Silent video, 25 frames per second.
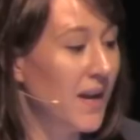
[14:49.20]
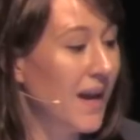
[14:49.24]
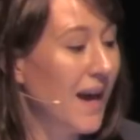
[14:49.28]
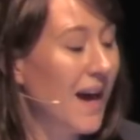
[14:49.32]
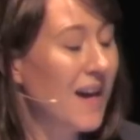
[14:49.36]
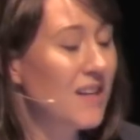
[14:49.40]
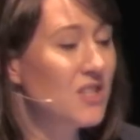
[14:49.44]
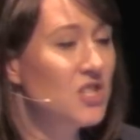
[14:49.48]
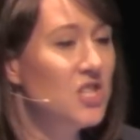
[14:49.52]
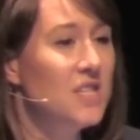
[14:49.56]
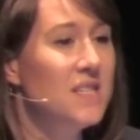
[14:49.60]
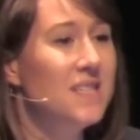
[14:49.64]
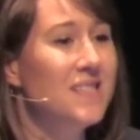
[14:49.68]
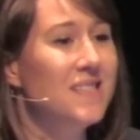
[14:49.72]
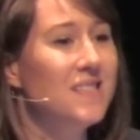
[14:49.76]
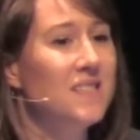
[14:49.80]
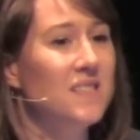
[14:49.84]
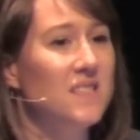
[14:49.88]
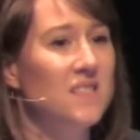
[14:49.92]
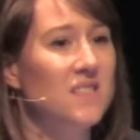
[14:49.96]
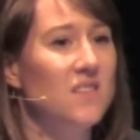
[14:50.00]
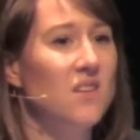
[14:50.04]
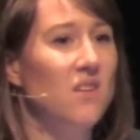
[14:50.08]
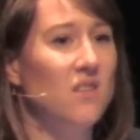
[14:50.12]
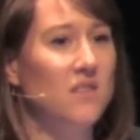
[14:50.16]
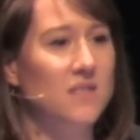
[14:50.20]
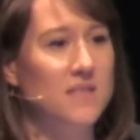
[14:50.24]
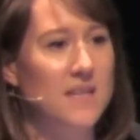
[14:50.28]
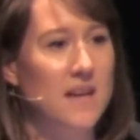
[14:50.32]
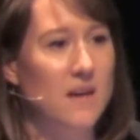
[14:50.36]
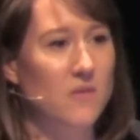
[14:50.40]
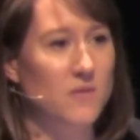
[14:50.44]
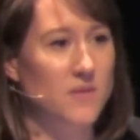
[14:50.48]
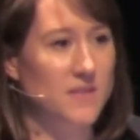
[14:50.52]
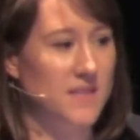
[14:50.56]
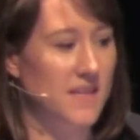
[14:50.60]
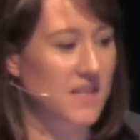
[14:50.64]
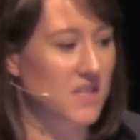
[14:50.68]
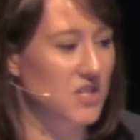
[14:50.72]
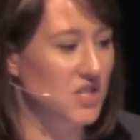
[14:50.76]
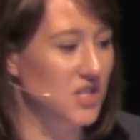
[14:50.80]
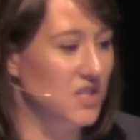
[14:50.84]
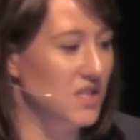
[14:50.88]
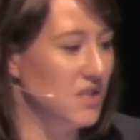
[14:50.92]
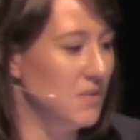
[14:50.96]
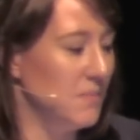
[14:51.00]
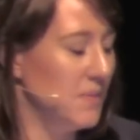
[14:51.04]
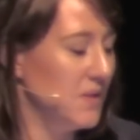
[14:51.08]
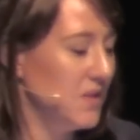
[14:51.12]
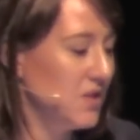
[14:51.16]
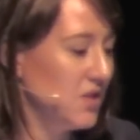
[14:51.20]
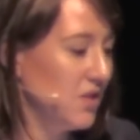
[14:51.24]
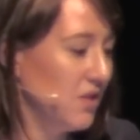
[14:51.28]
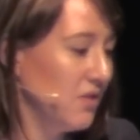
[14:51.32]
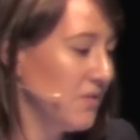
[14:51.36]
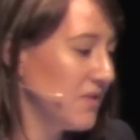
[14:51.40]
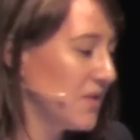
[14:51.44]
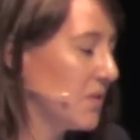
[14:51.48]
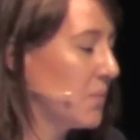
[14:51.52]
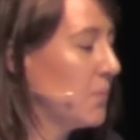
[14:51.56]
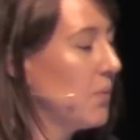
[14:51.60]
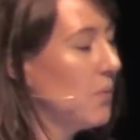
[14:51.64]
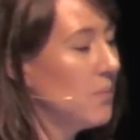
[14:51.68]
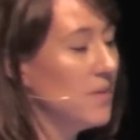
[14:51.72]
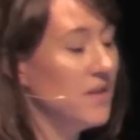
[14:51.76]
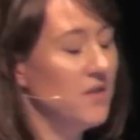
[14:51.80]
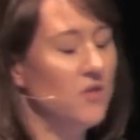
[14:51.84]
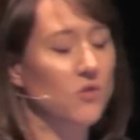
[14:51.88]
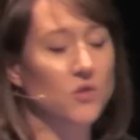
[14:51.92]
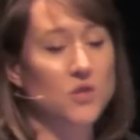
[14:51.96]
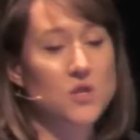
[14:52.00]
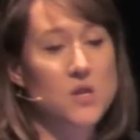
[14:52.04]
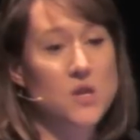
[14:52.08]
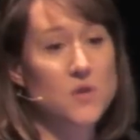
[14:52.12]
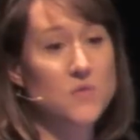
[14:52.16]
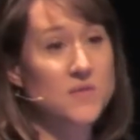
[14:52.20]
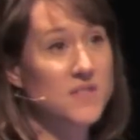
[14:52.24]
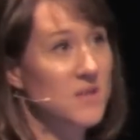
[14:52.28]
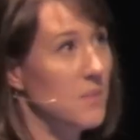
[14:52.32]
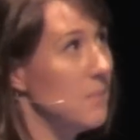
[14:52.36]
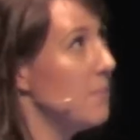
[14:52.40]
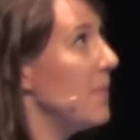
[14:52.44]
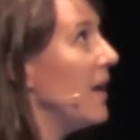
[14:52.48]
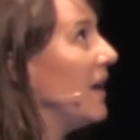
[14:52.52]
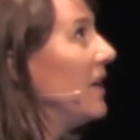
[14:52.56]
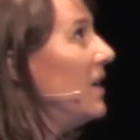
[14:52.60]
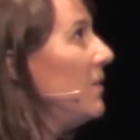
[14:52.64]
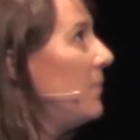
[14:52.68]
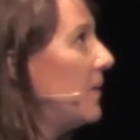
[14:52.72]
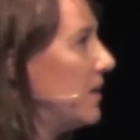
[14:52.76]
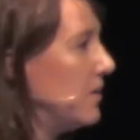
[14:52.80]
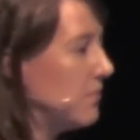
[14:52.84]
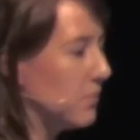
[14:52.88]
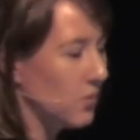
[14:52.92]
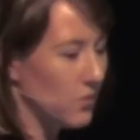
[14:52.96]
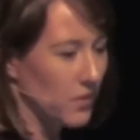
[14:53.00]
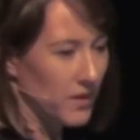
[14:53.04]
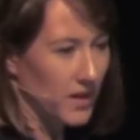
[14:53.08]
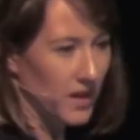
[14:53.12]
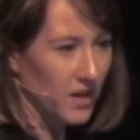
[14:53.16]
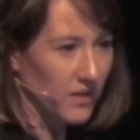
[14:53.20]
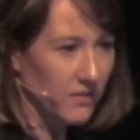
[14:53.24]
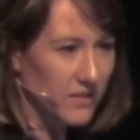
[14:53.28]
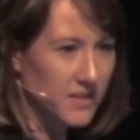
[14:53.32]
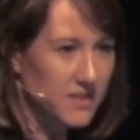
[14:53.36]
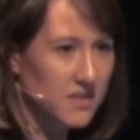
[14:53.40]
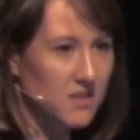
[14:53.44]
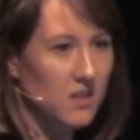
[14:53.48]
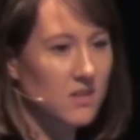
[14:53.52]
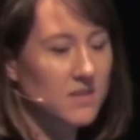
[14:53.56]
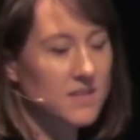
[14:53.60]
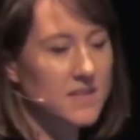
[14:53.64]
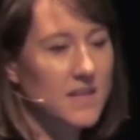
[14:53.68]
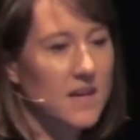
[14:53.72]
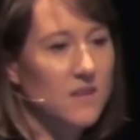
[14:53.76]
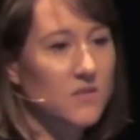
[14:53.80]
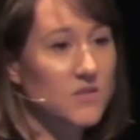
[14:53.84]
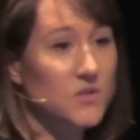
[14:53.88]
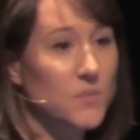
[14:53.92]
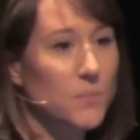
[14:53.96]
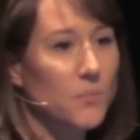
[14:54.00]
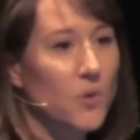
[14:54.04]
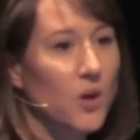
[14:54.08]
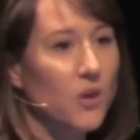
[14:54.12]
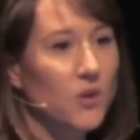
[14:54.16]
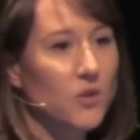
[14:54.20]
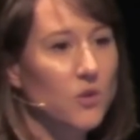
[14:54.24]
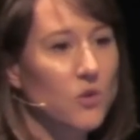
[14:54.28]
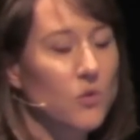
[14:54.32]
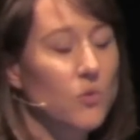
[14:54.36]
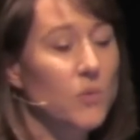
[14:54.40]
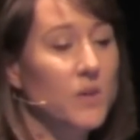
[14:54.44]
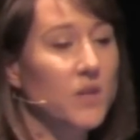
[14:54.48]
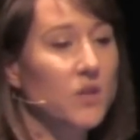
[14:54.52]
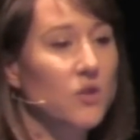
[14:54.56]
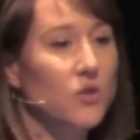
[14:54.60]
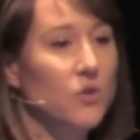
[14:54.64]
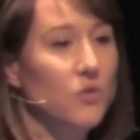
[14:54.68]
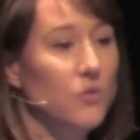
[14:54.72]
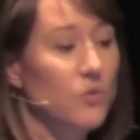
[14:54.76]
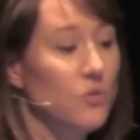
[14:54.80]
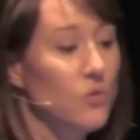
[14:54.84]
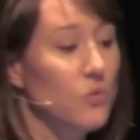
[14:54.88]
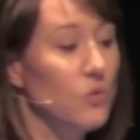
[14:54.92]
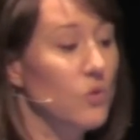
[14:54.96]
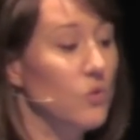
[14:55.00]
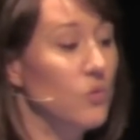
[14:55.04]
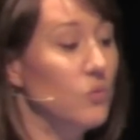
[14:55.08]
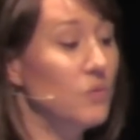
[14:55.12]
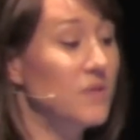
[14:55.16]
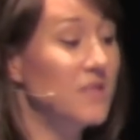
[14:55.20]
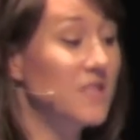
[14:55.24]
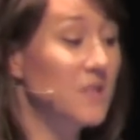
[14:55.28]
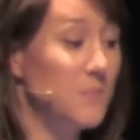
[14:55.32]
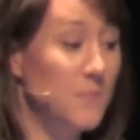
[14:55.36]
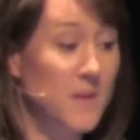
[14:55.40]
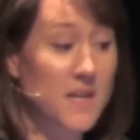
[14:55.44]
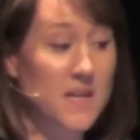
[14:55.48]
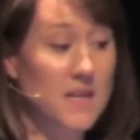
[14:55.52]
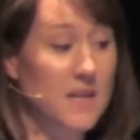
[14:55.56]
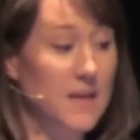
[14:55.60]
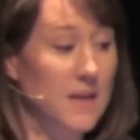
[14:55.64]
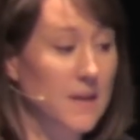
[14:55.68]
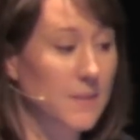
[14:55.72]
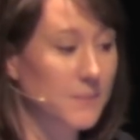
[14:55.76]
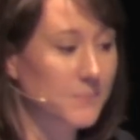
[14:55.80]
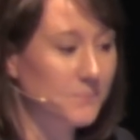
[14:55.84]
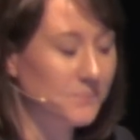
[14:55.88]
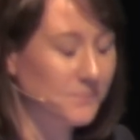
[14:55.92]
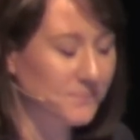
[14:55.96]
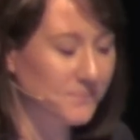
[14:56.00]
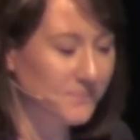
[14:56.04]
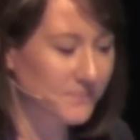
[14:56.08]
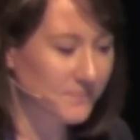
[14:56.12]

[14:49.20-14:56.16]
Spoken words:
But it actually didn't start out as HTTP2, so it's probably not news to many people here. It started out as a protocol in Google called Speedy.